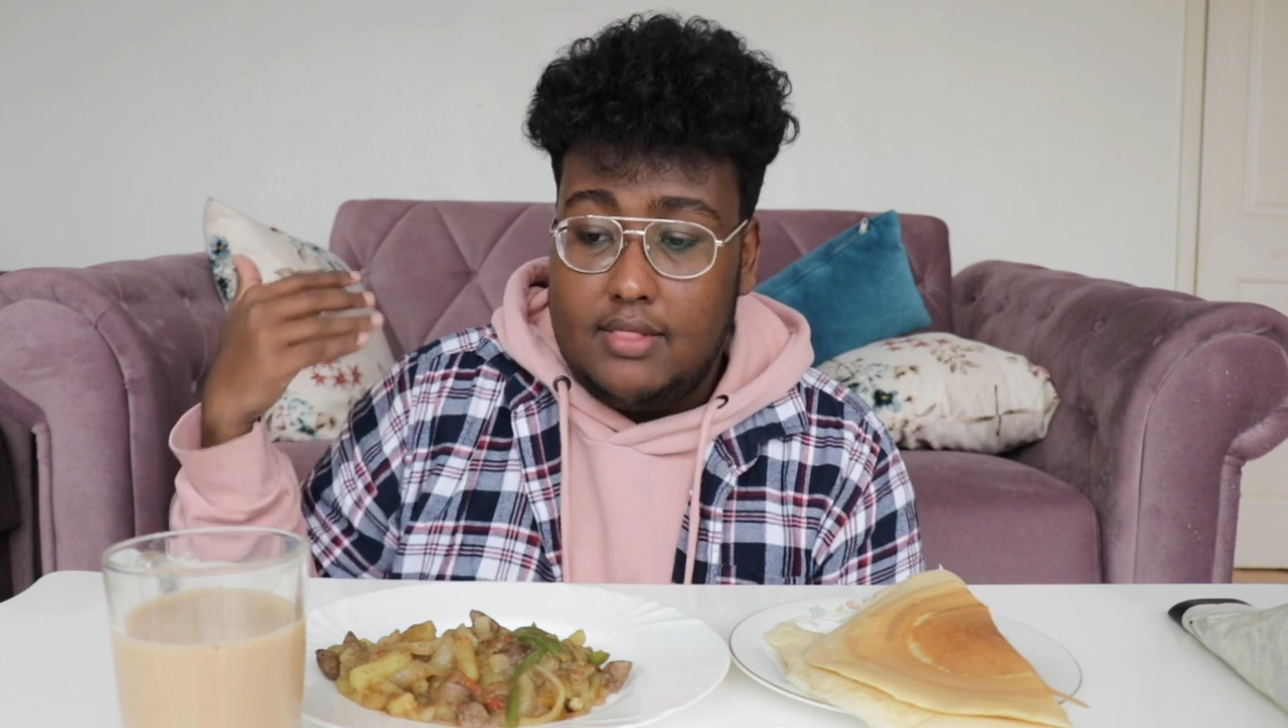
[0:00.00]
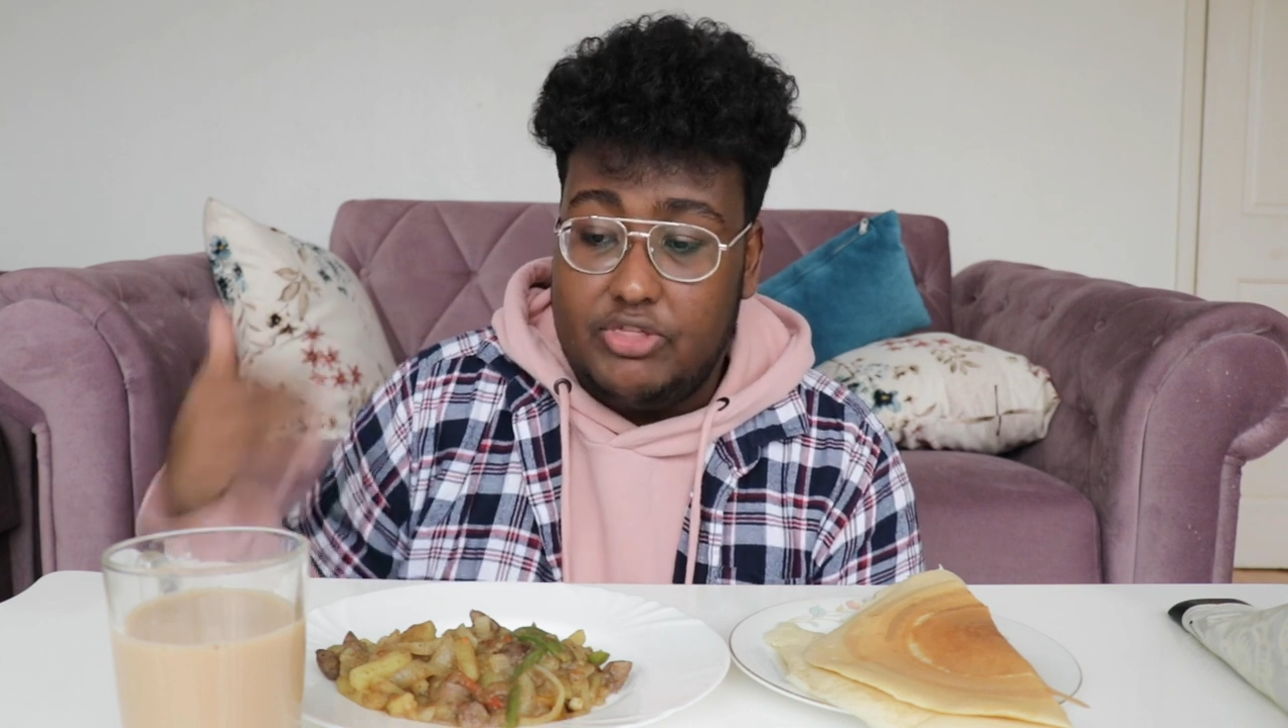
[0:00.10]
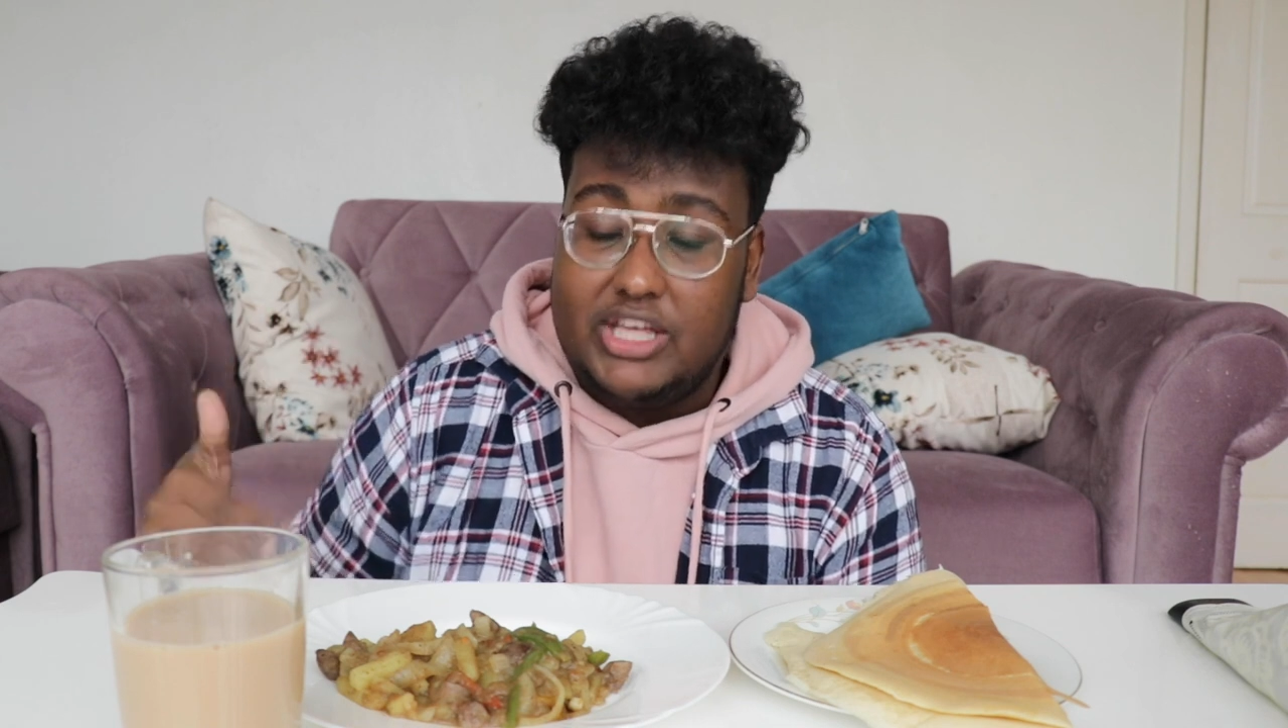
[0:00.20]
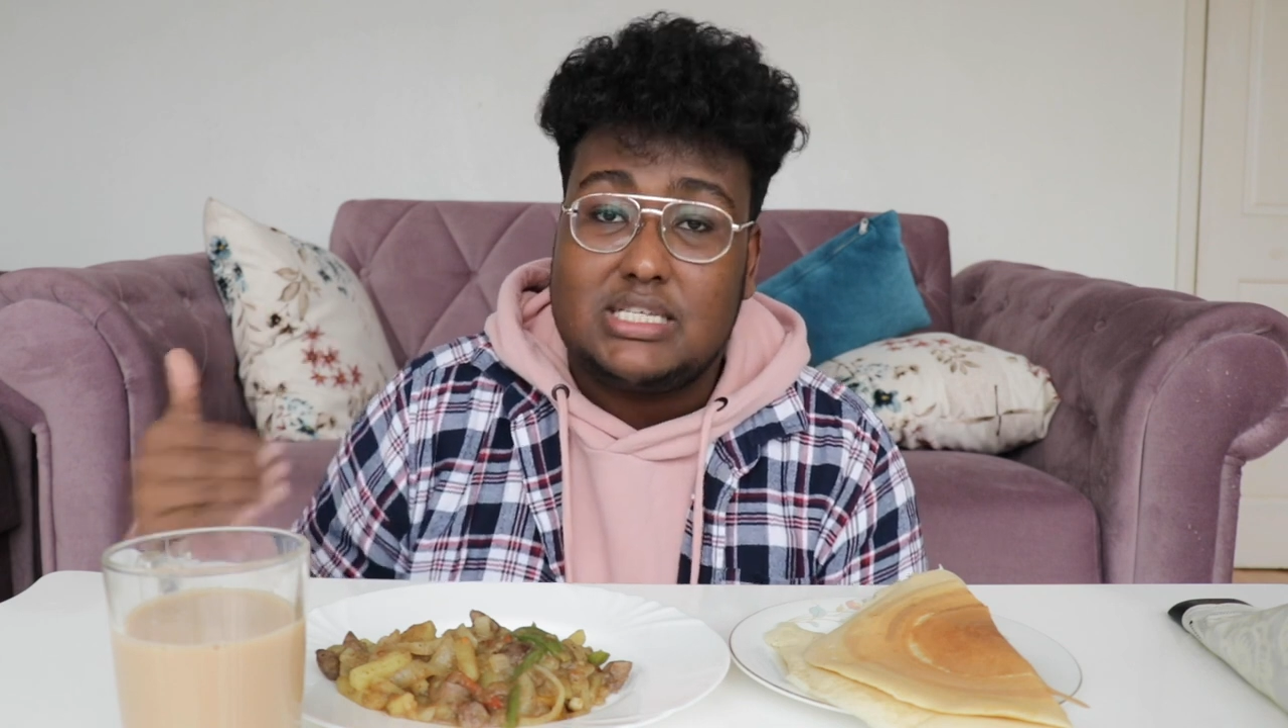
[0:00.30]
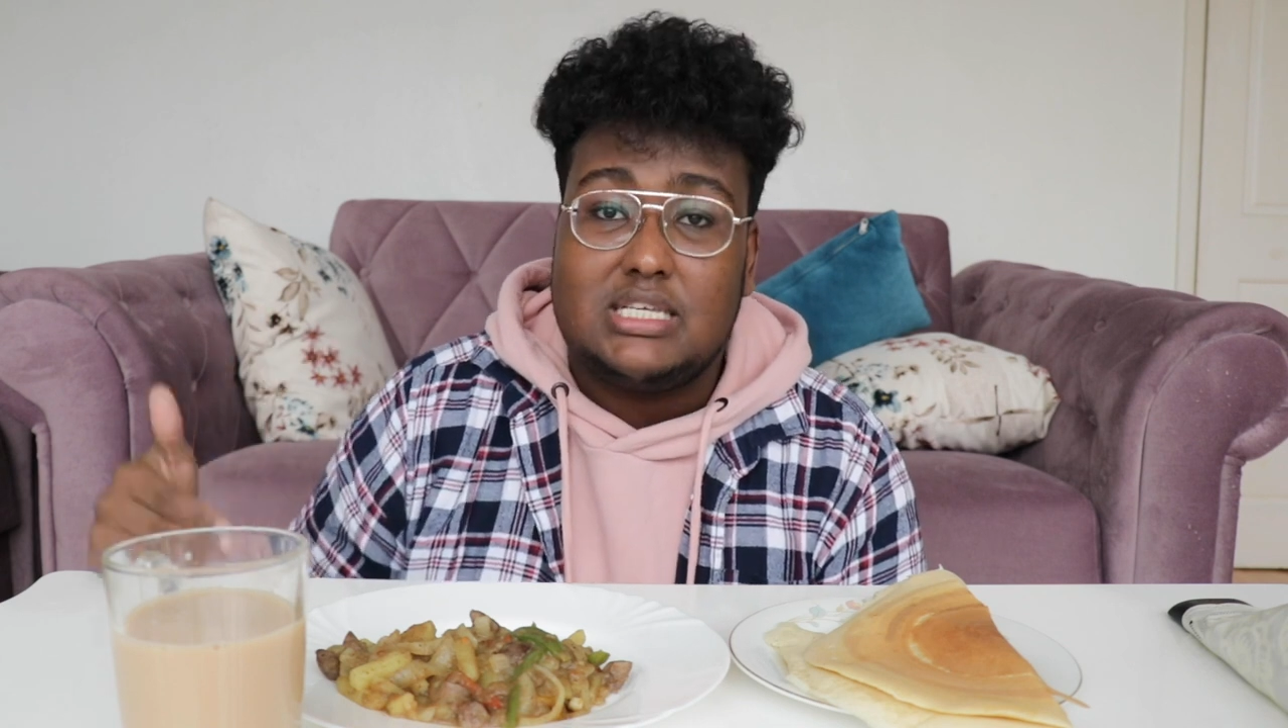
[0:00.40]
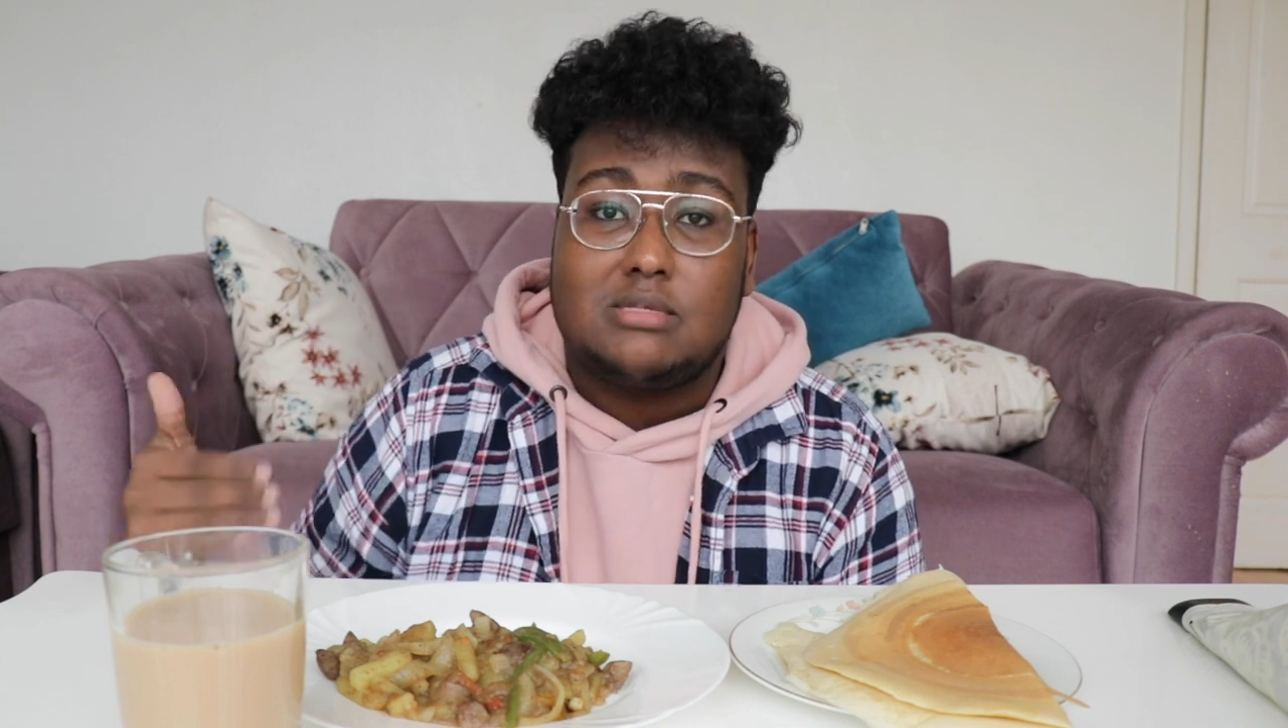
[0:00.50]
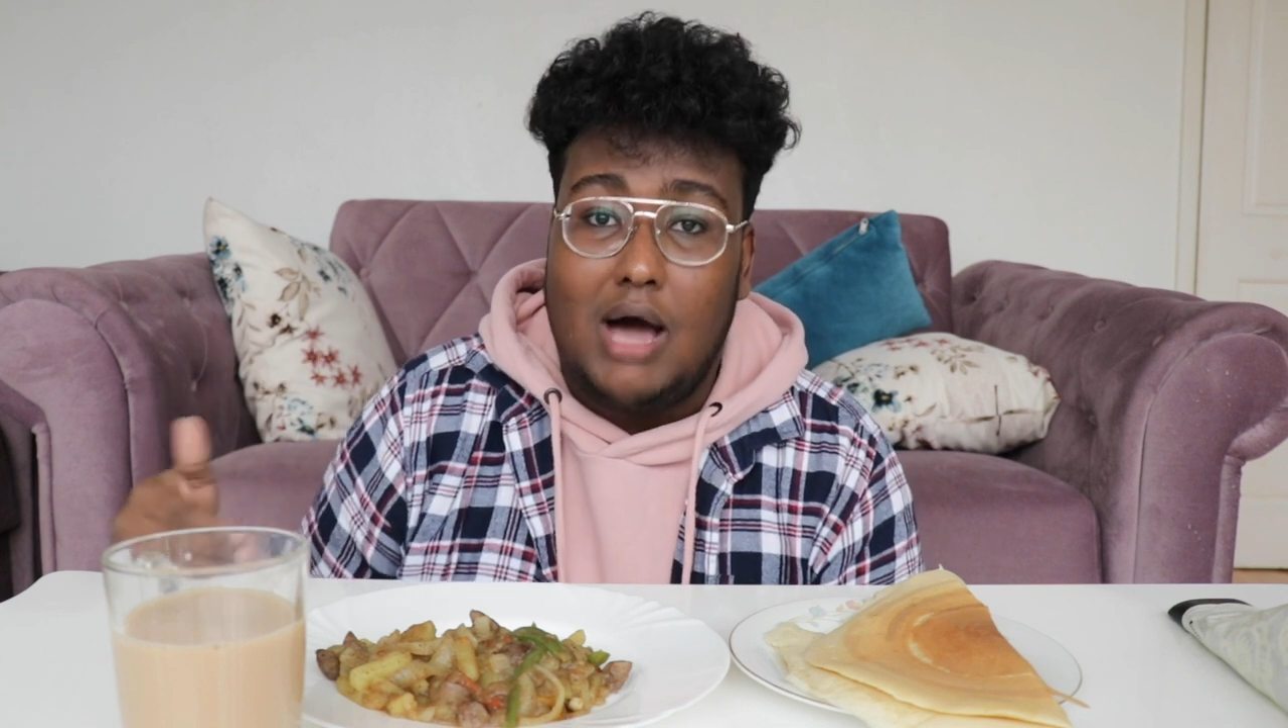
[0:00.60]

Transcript: this is